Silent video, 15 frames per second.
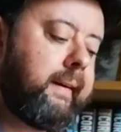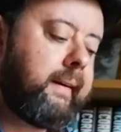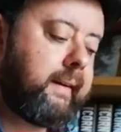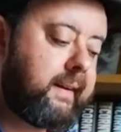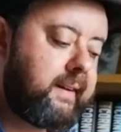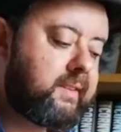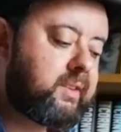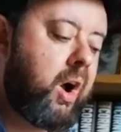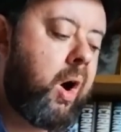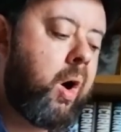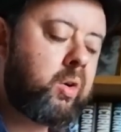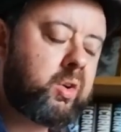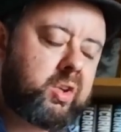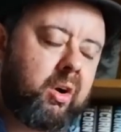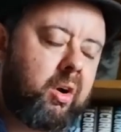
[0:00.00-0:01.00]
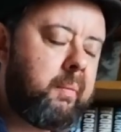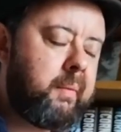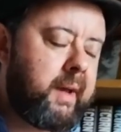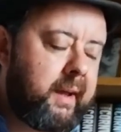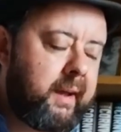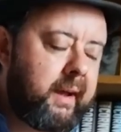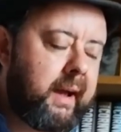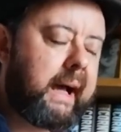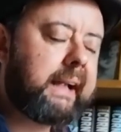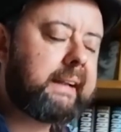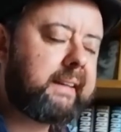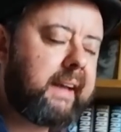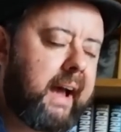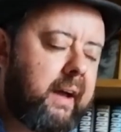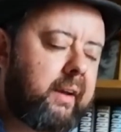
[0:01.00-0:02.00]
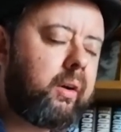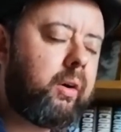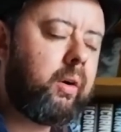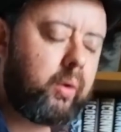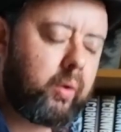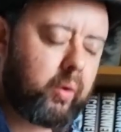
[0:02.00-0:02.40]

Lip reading: He's gonna show me how it's gotta go.